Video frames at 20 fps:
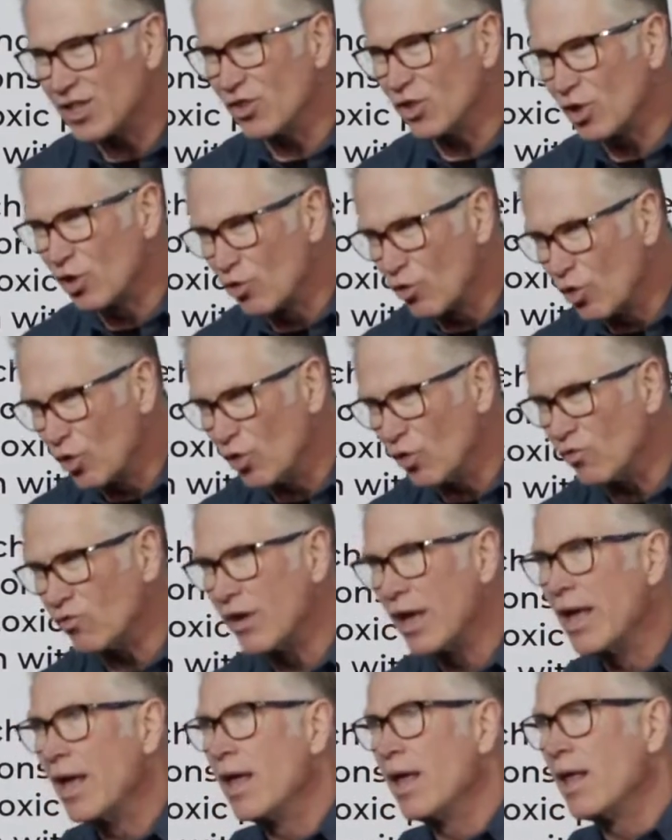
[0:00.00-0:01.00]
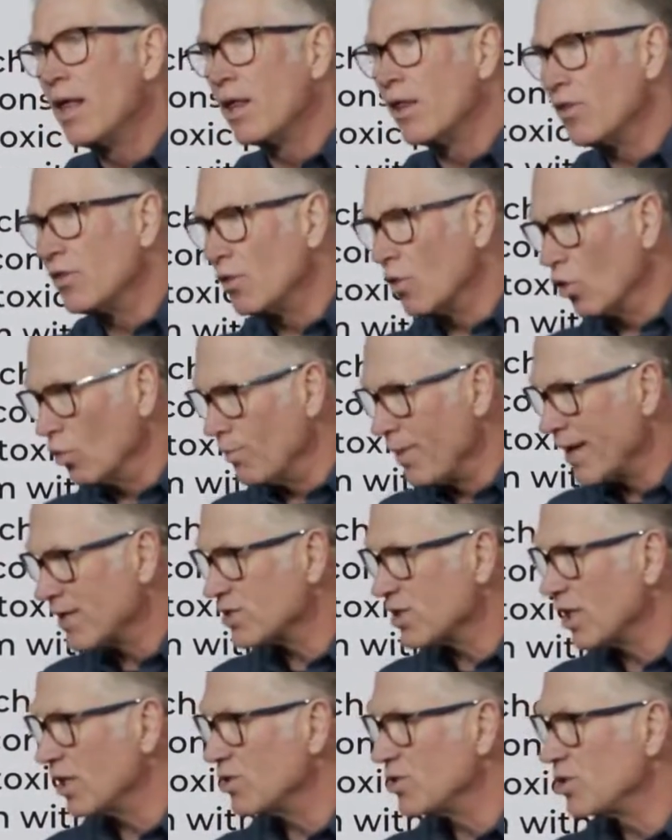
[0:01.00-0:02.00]
the groove, the old
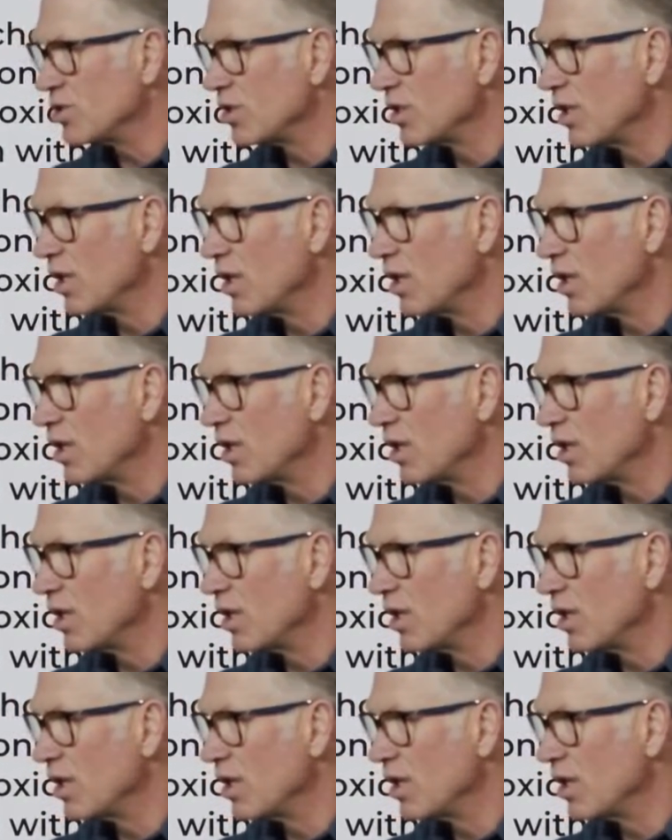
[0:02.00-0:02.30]
message.